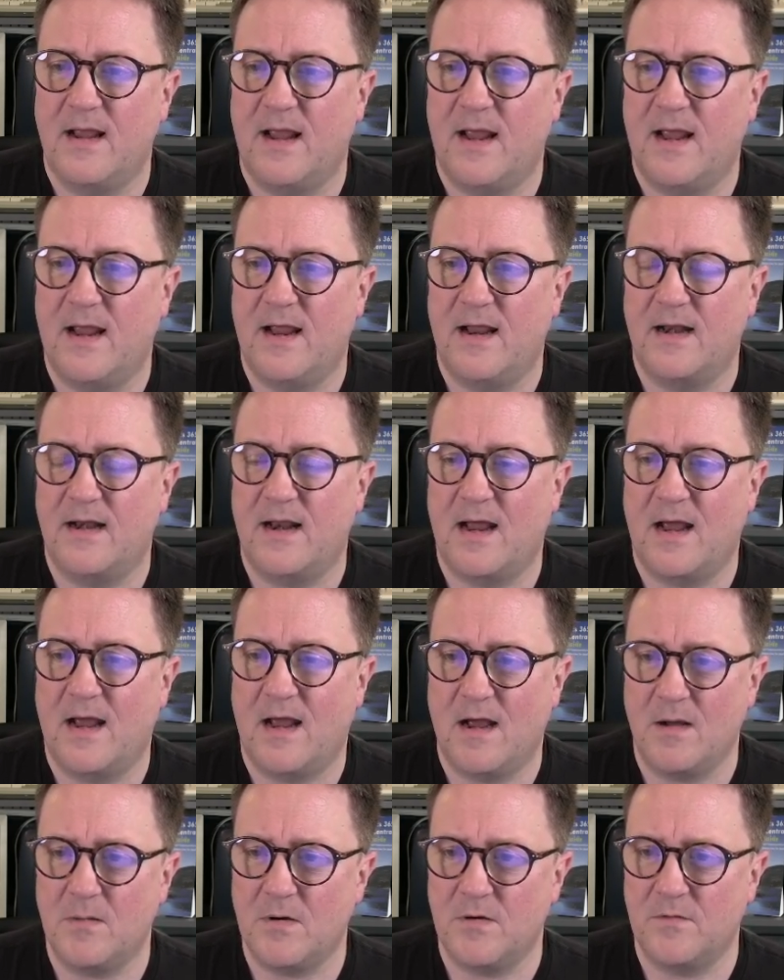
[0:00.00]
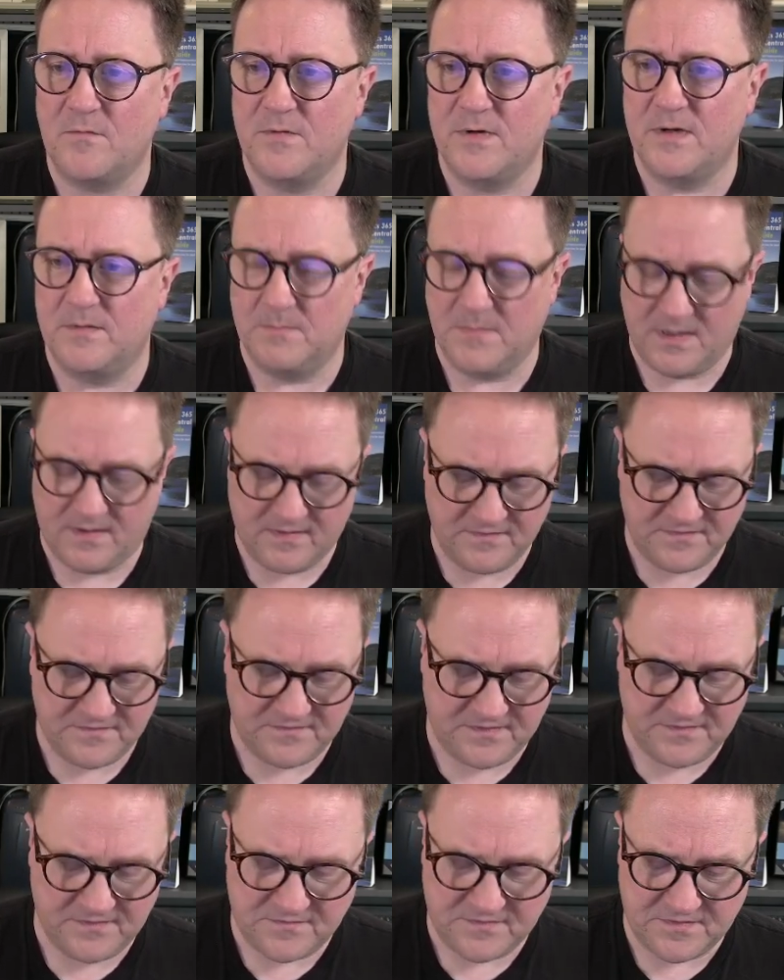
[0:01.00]
And how are we make this
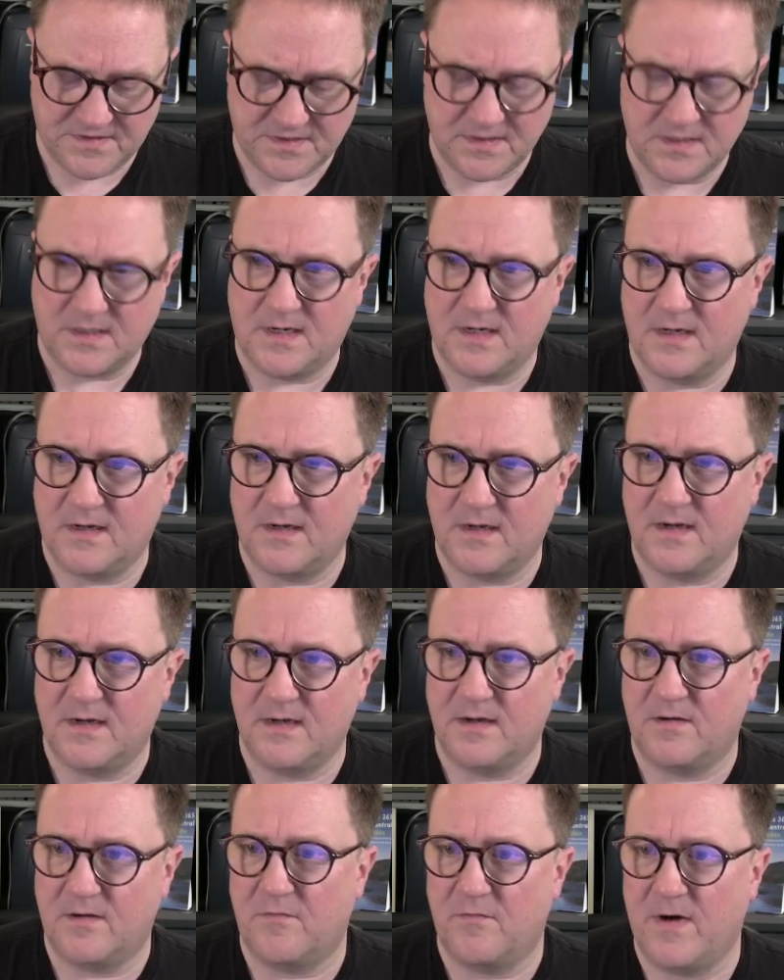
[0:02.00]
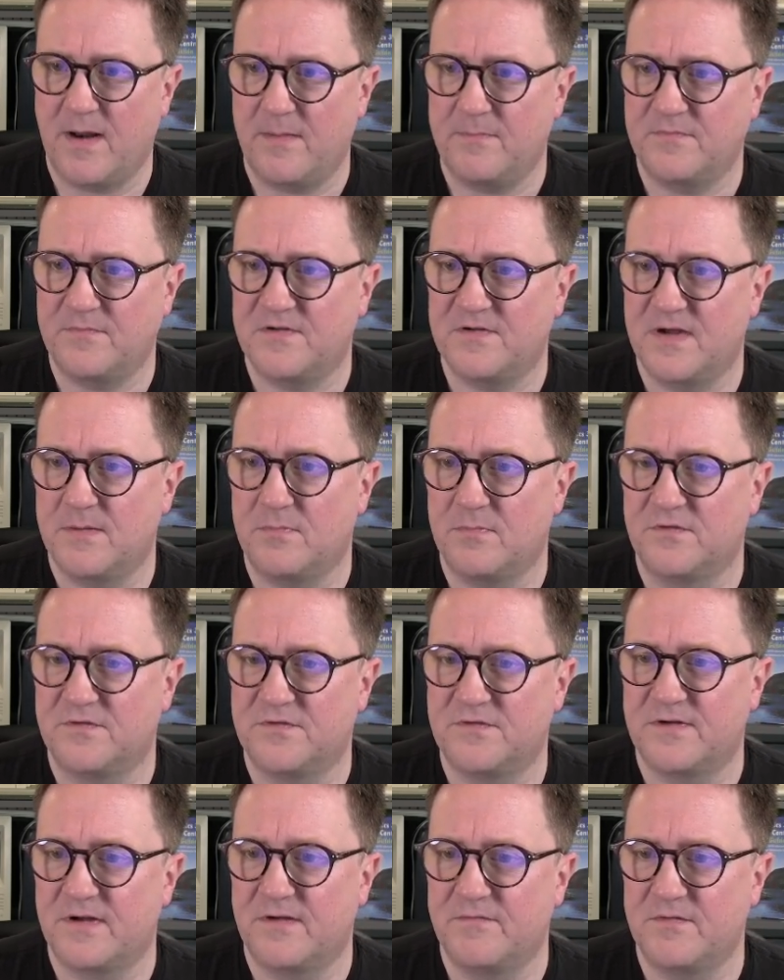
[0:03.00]
interesting and grab table
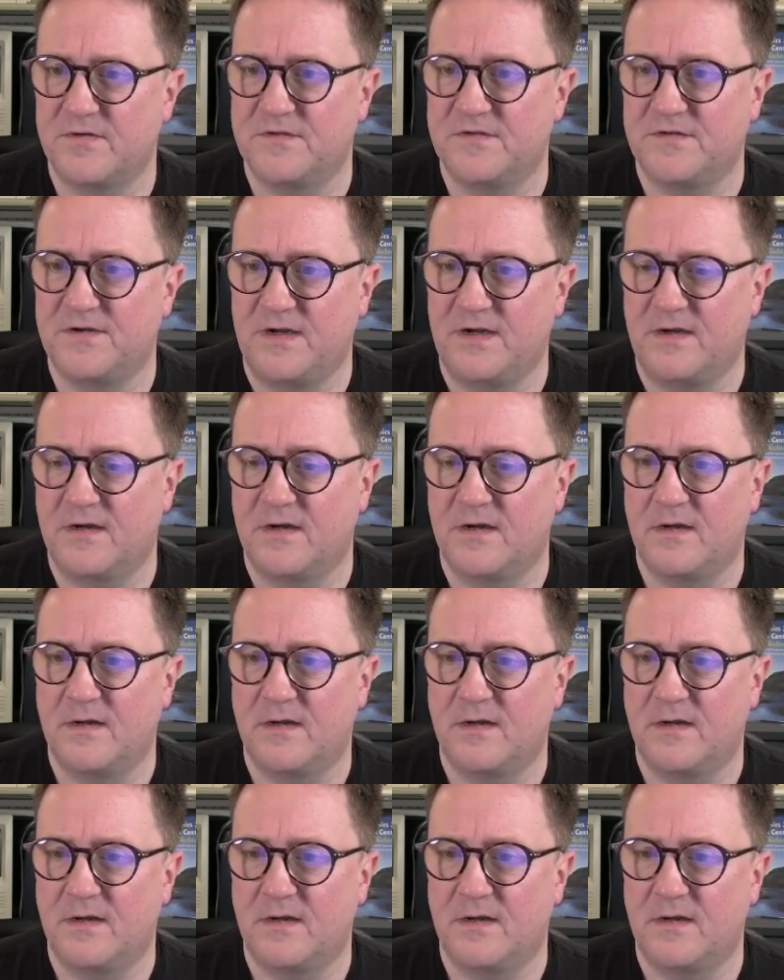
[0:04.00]
17?